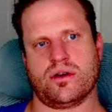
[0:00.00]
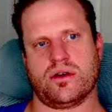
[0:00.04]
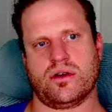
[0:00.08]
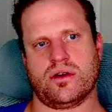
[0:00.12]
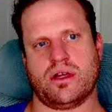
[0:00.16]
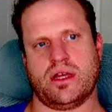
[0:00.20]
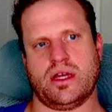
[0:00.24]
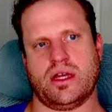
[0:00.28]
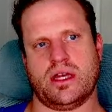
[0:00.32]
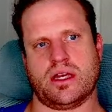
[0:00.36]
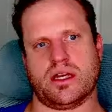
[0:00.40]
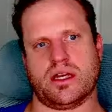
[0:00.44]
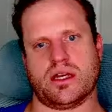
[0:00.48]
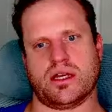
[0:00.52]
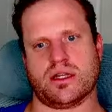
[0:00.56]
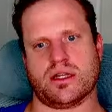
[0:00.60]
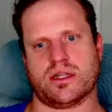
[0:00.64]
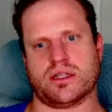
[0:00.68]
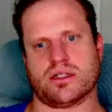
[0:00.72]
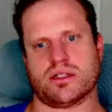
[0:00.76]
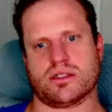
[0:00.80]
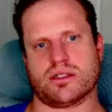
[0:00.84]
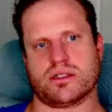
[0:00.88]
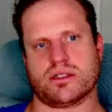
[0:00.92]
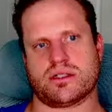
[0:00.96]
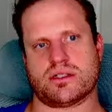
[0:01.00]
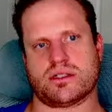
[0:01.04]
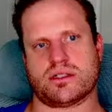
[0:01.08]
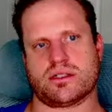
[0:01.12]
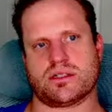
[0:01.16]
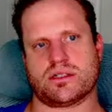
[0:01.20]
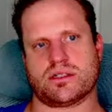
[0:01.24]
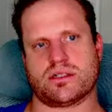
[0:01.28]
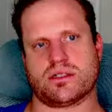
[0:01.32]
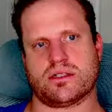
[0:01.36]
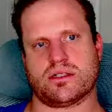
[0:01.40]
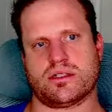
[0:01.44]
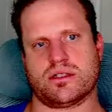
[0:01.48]
is
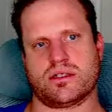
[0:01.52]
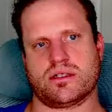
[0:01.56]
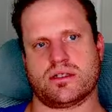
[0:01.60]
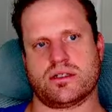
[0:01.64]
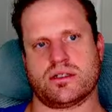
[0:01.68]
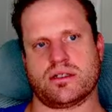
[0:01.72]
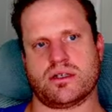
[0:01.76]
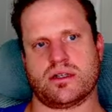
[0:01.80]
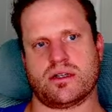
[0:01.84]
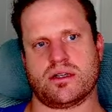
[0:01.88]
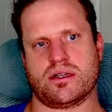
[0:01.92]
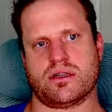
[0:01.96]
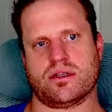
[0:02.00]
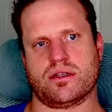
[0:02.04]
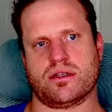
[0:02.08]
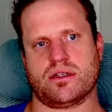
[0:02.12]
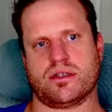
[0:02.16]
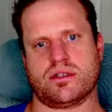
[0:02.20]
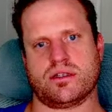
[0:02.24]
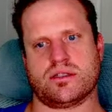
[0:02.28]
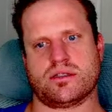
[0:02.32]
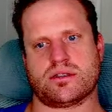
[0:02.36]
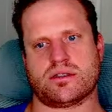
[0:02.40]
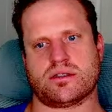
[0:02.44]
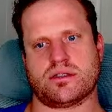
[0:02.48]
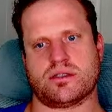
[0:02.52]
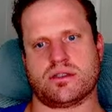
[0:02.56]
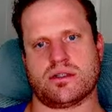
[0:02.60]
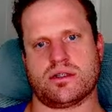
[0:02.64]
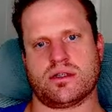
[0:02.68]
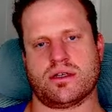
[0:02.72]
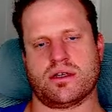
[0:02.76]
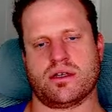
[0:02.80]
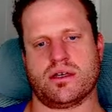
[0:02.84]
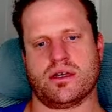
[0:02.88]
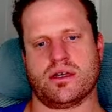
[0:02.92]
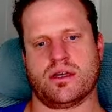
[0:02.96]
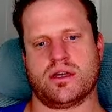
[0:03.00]
these.
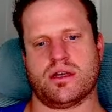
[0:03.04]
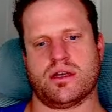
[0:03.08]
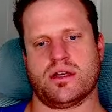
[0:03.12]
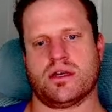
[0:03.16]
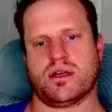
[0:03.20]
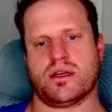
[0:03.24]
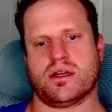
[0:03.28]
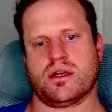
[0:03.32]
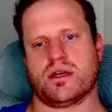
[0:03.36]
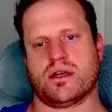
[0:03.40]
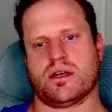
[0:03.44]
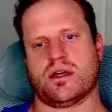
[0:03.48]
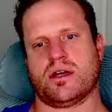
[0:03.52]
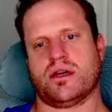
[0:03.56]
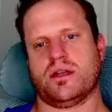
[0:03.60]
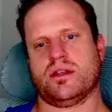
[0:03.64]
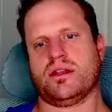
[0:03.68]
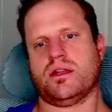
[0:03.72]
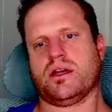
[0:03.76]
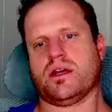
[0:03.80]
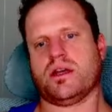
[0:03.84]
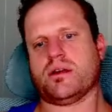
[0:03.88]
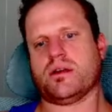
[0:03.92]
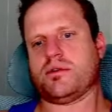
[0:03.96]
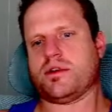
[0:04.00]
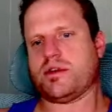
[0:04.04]
I think I'm